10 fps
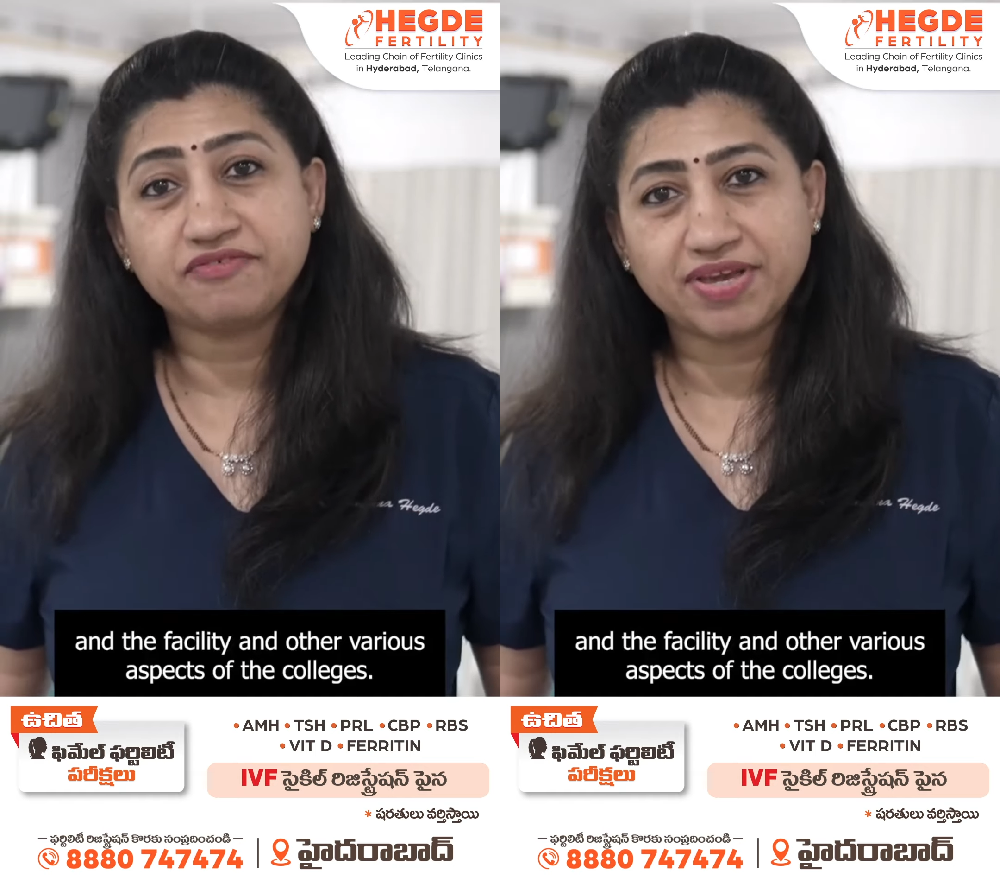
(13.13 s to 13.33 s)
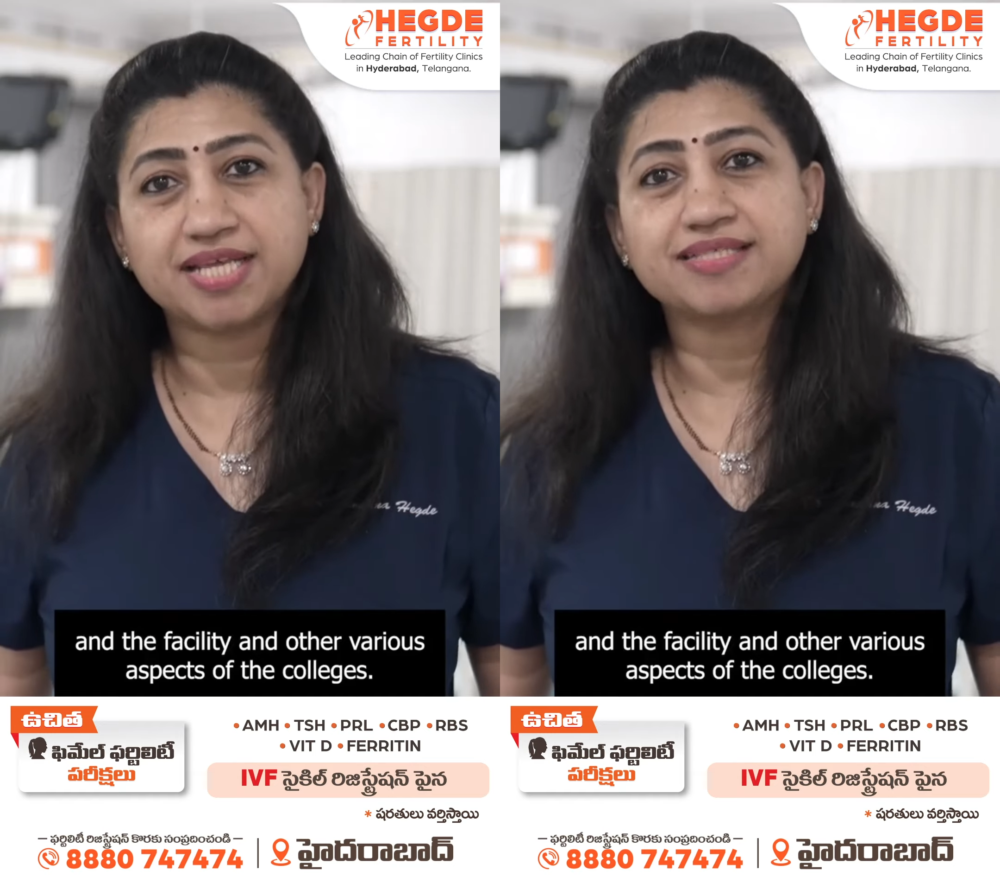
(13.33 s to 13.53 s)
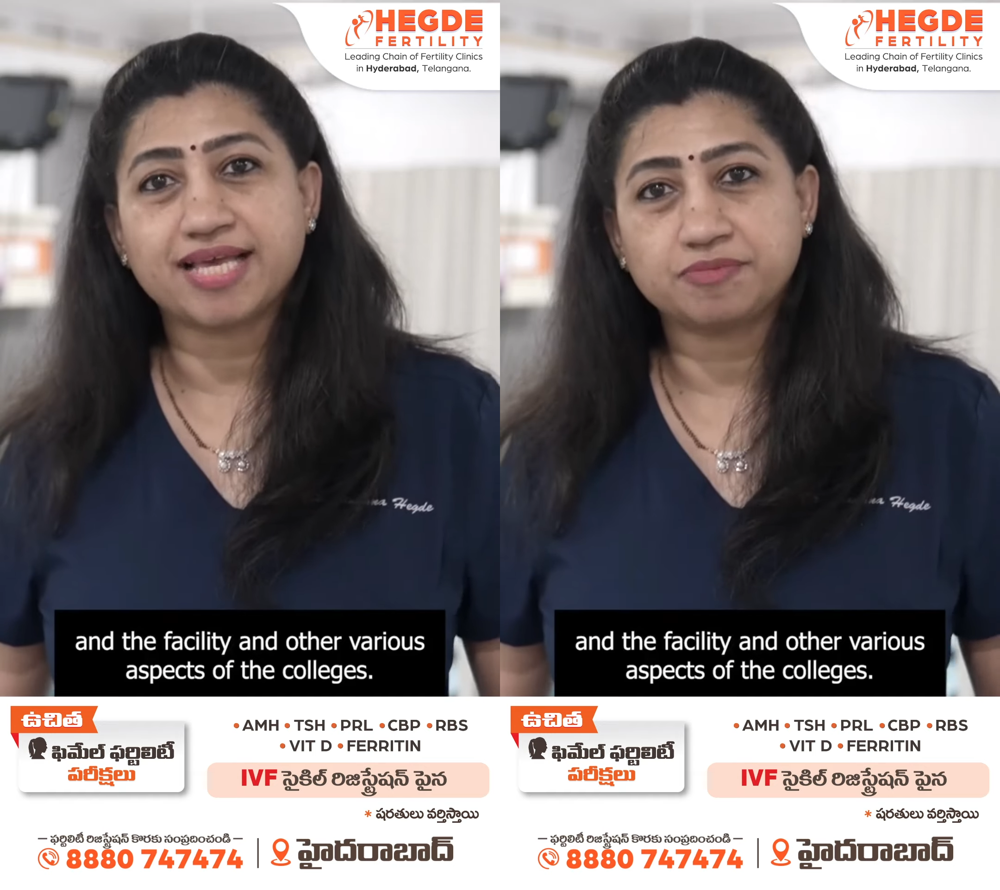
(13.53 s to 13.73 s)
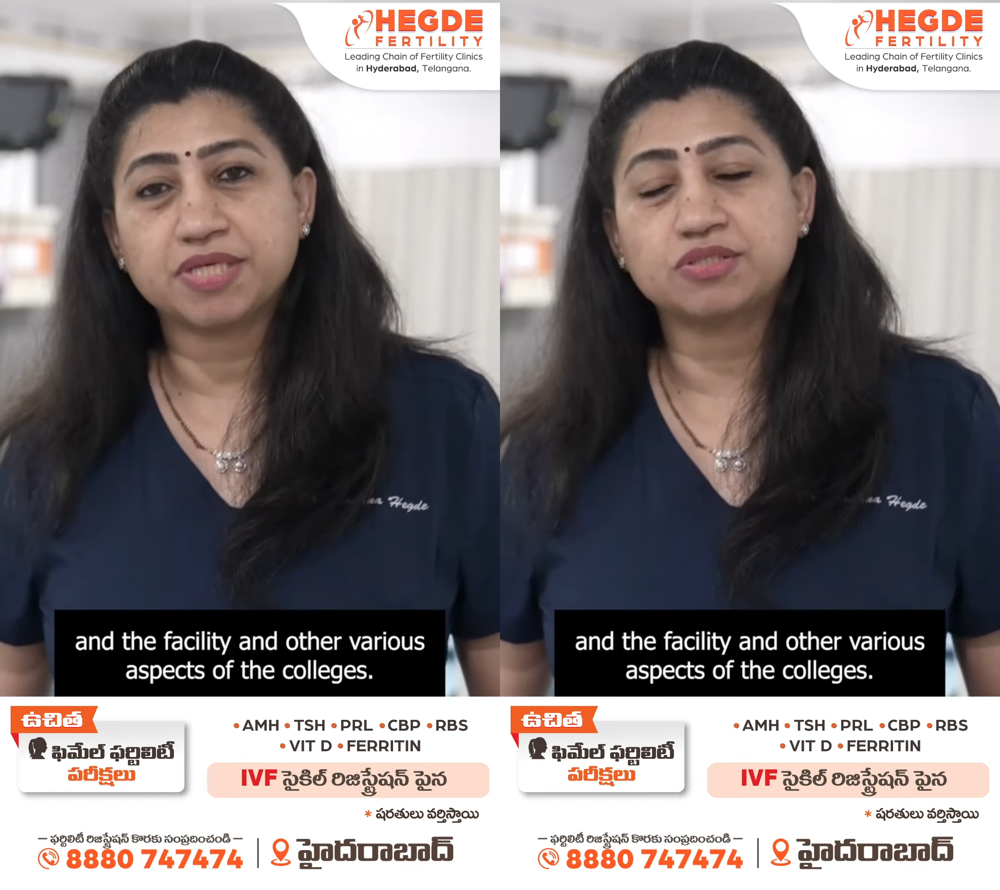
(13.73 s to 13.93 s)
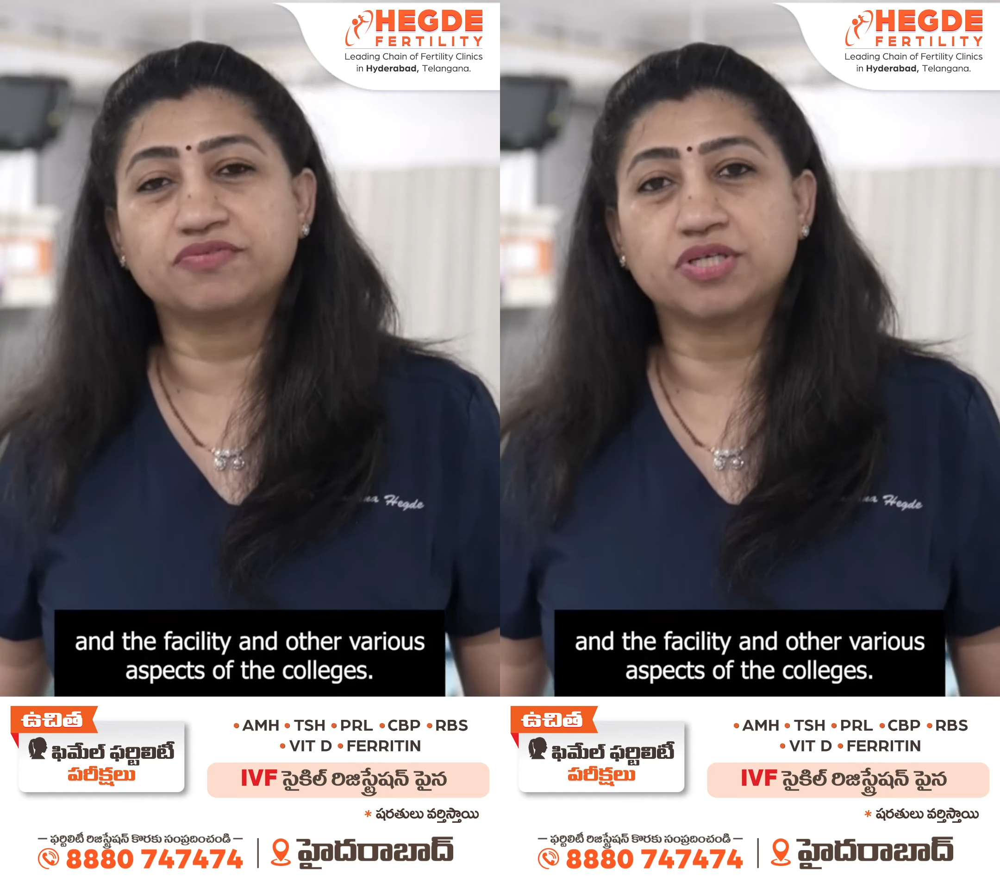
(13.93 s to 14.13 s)
various
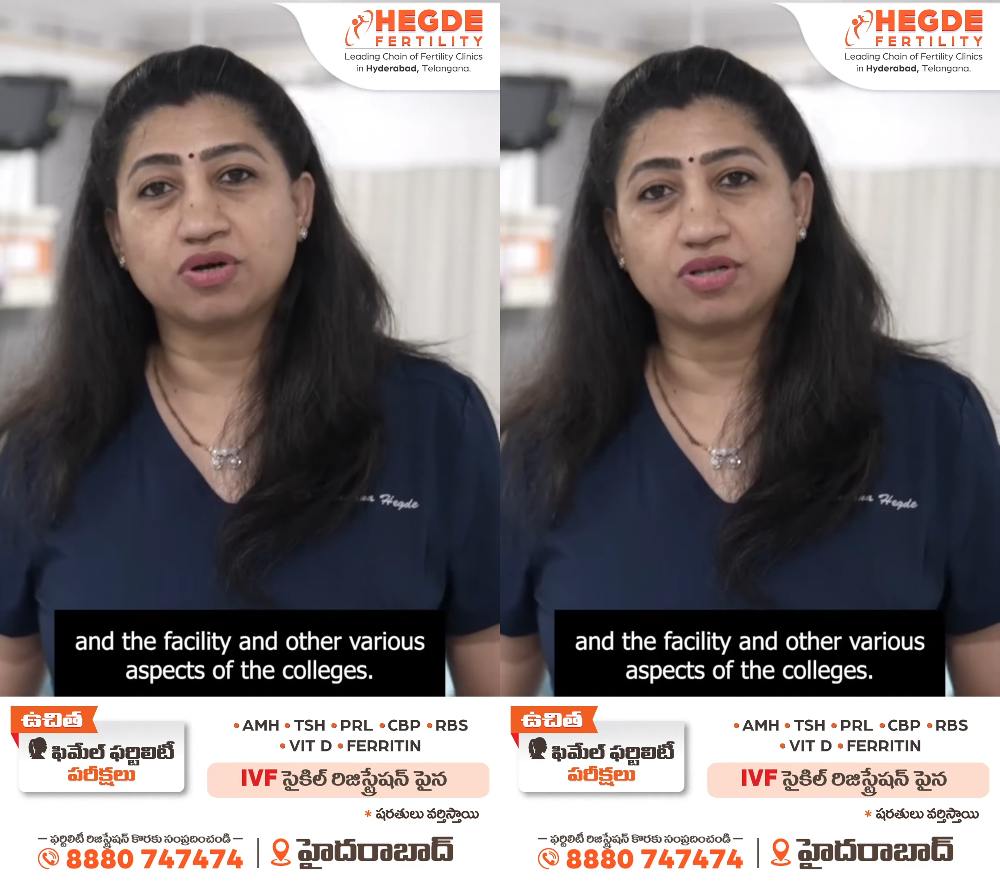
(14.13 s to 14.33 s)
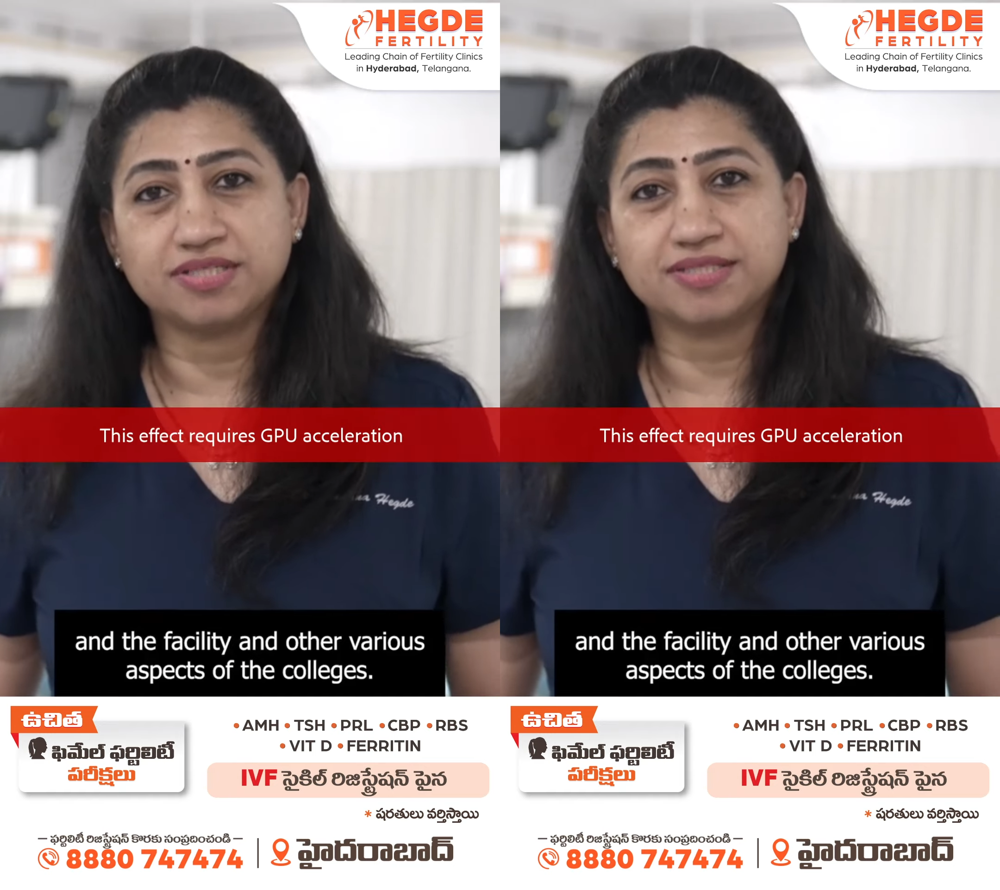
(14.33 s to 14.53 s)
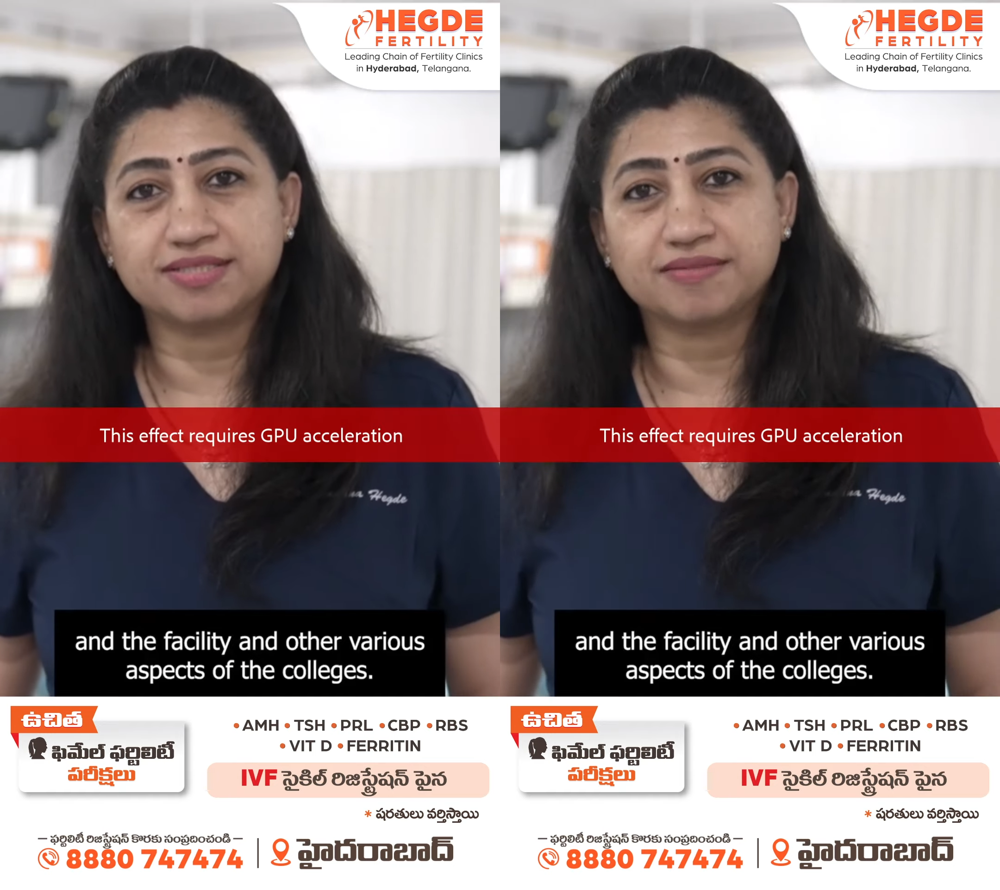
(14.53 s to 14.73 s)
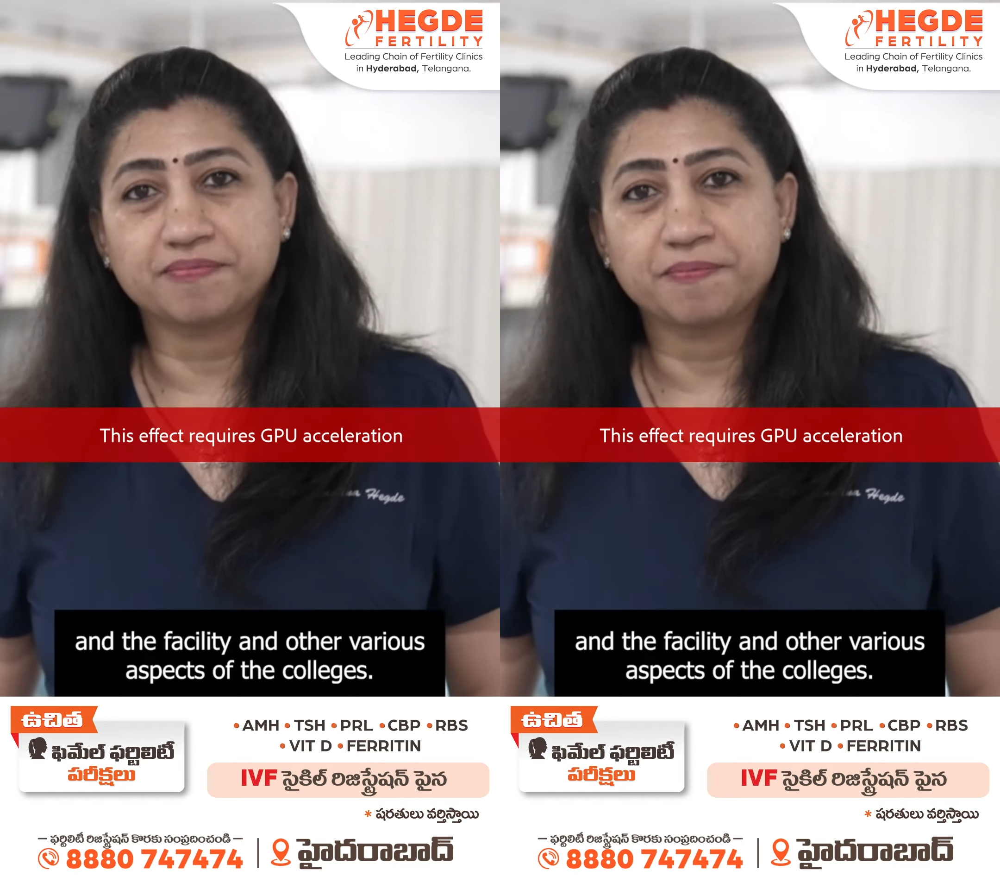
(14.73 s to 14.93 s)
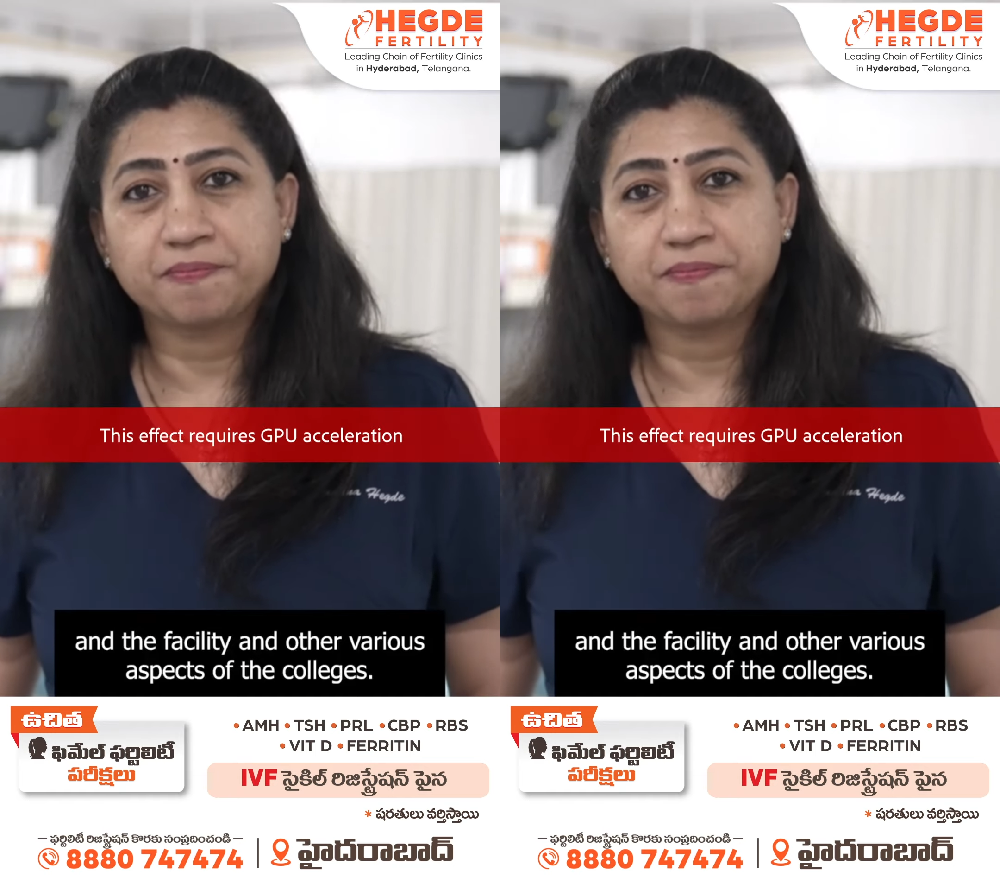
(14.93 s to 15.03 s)
aspects of the colleges.